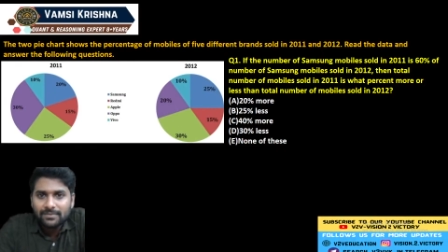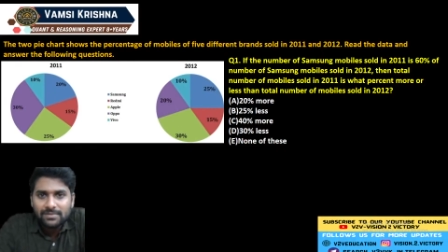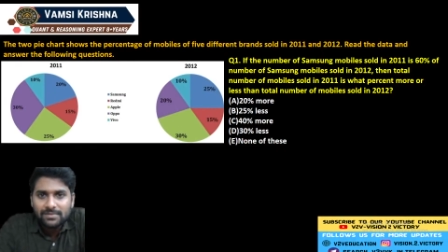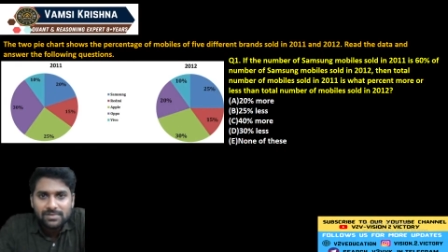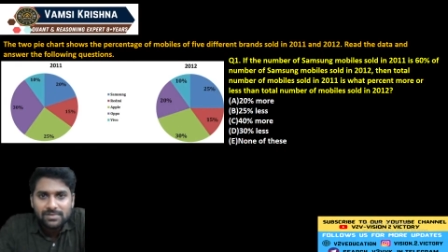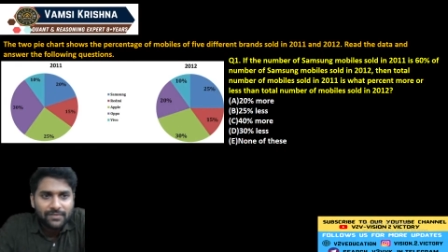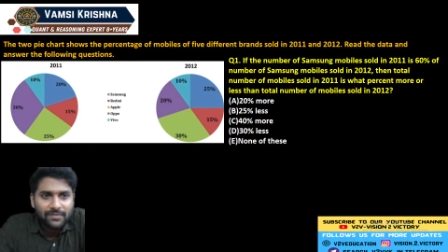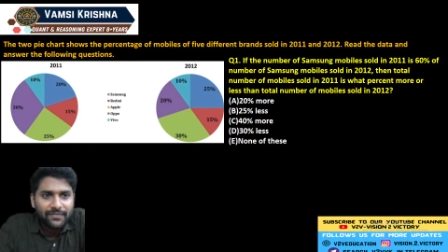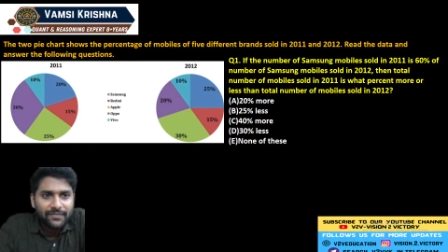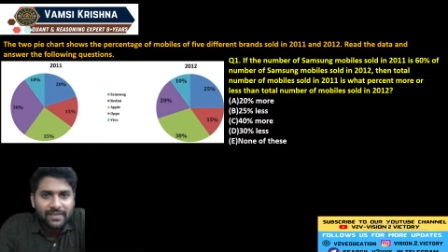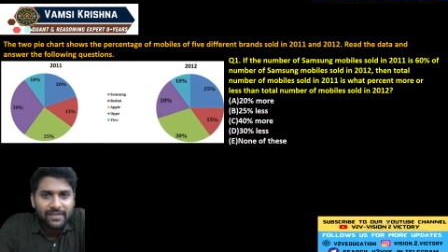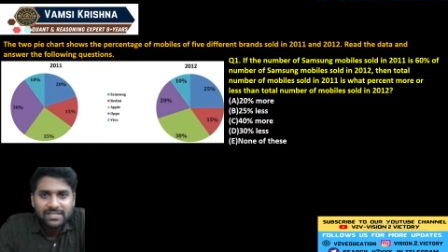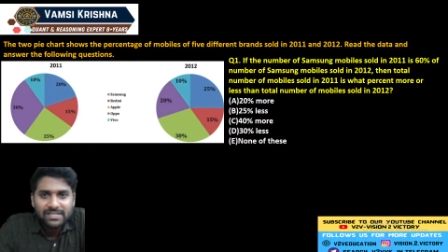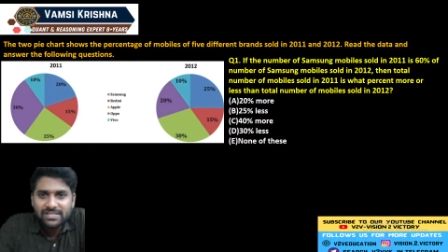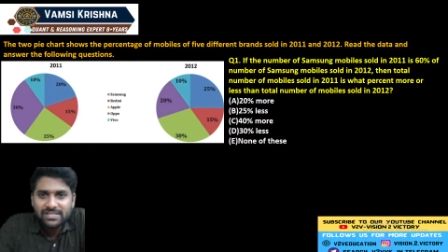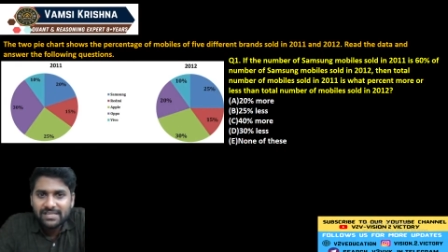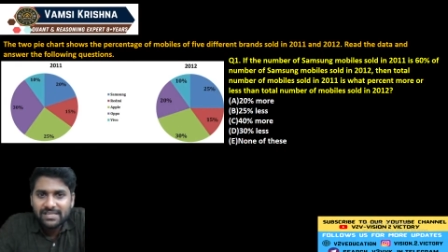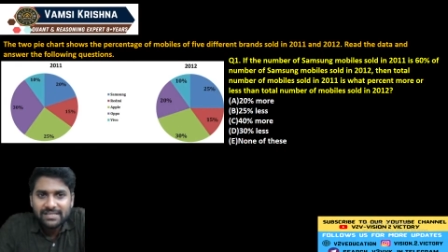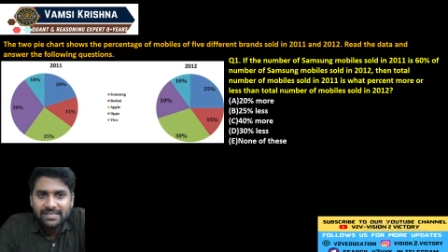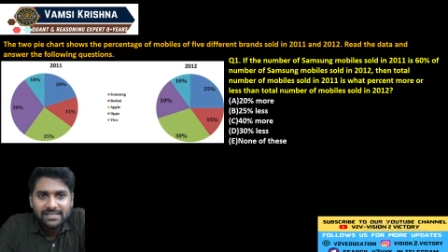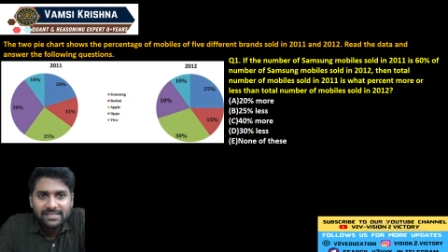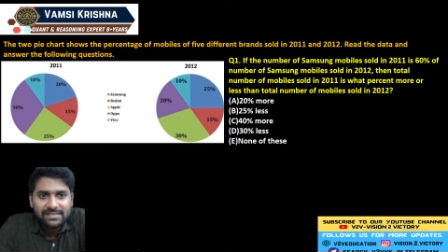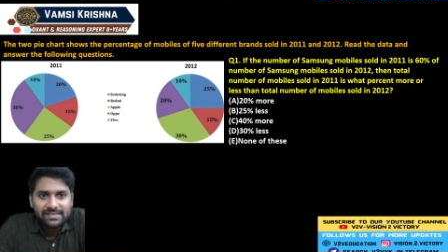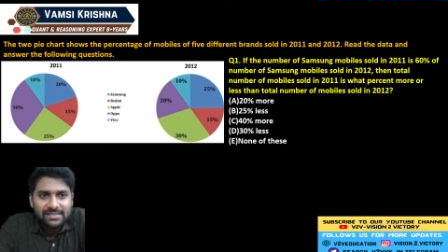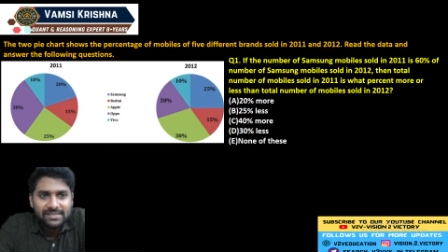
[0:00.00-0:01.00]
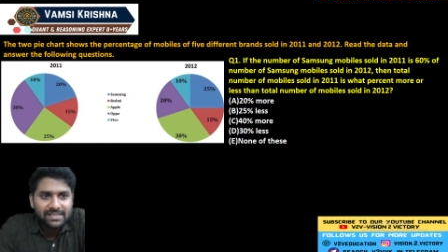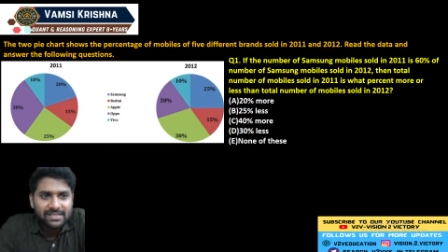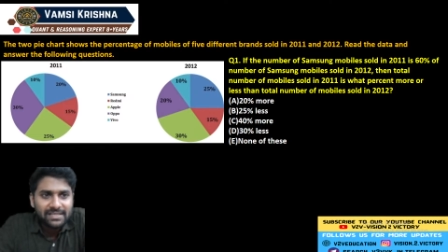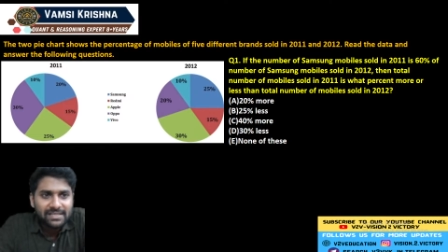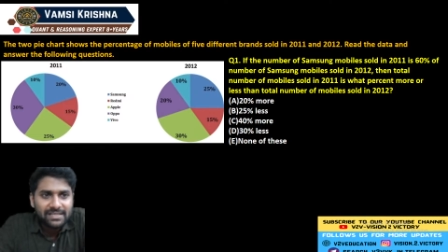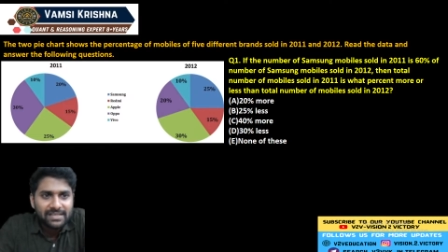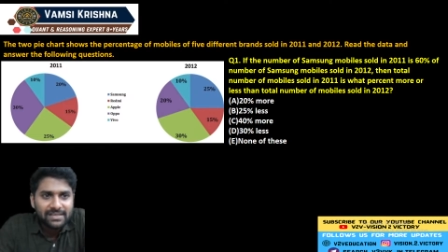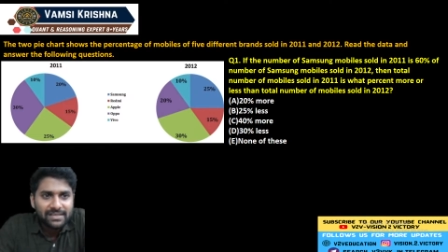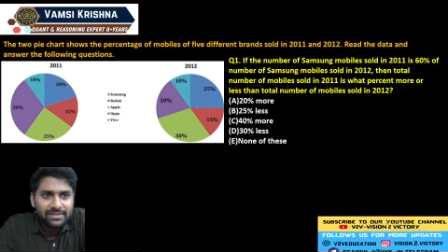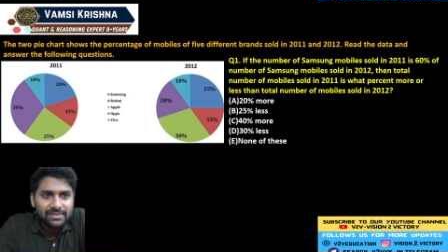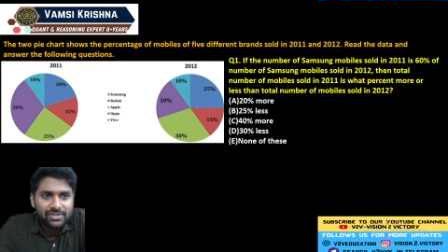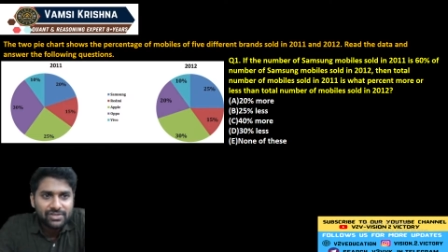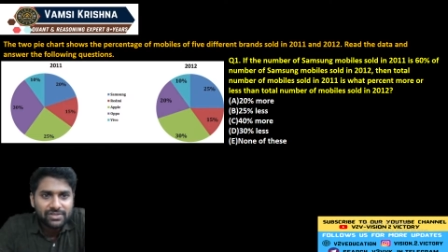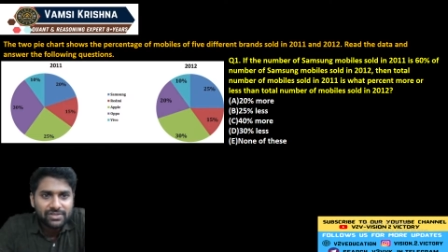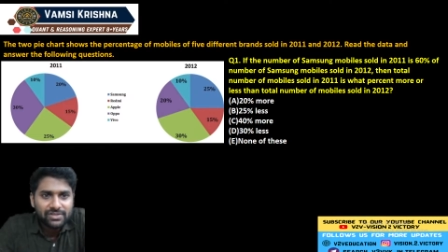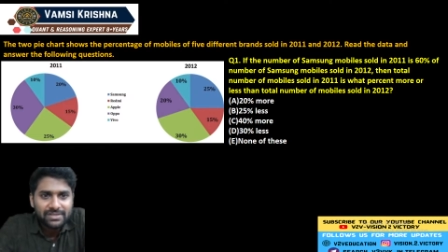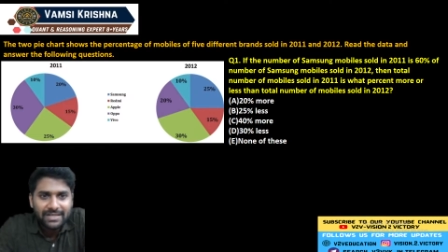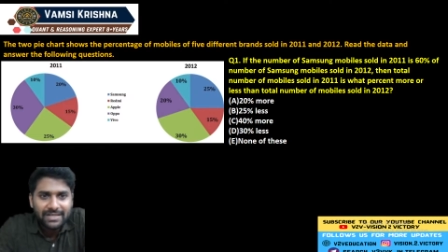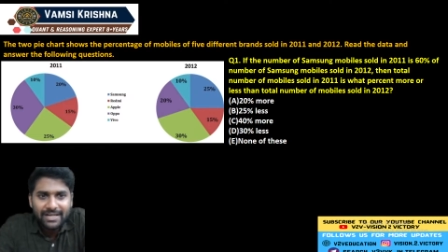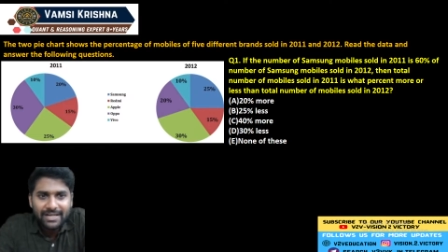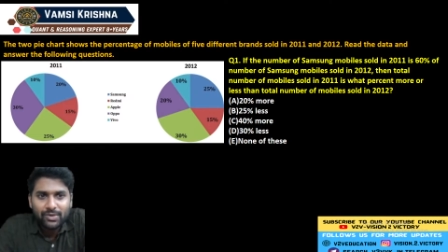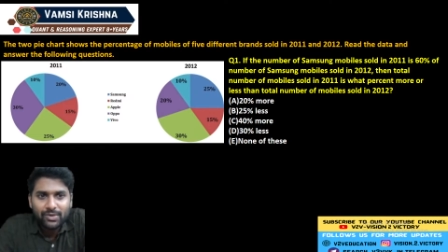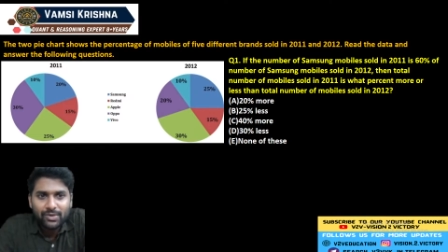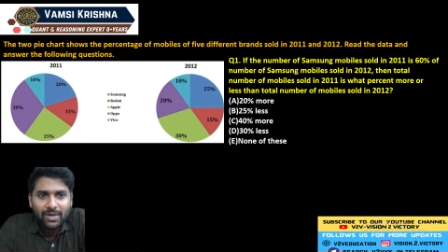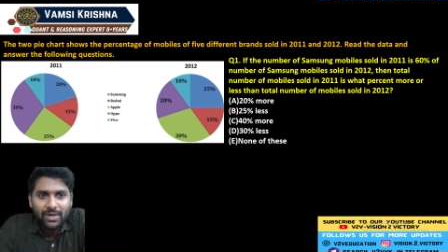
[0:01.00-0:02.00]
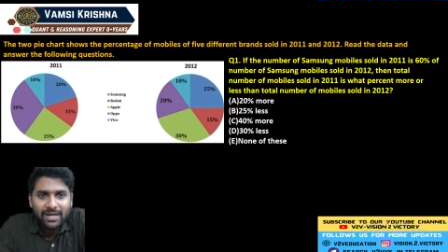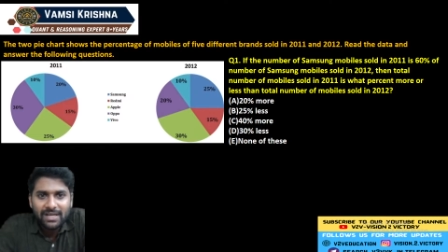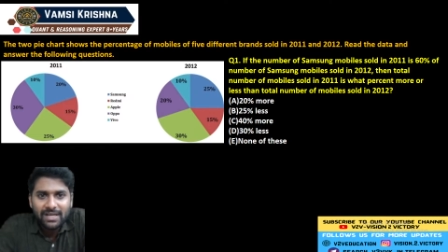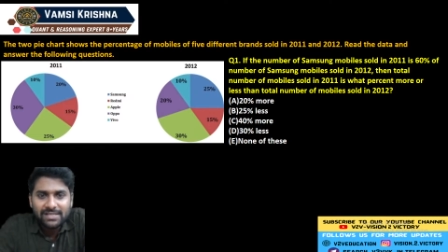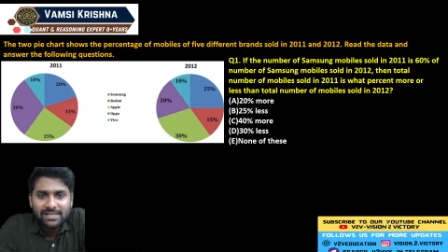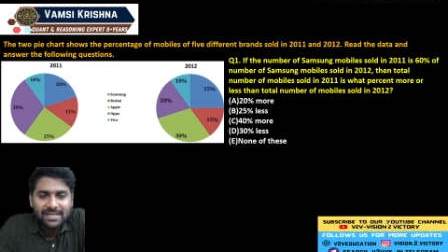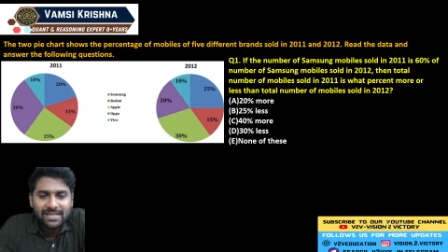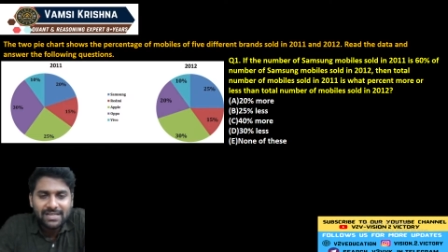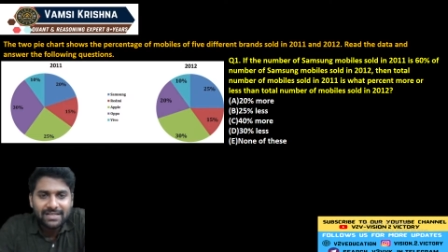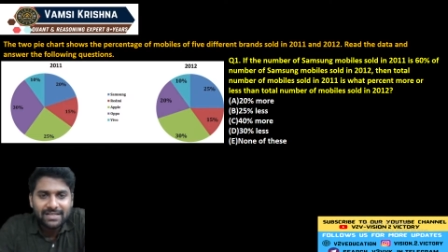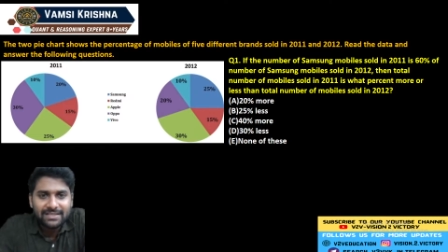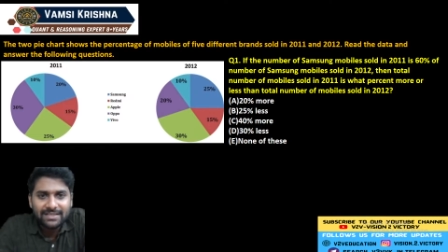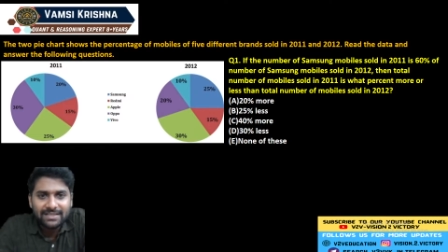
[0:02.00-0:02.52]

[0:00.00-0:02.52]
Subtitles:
So first set, see, so try to understand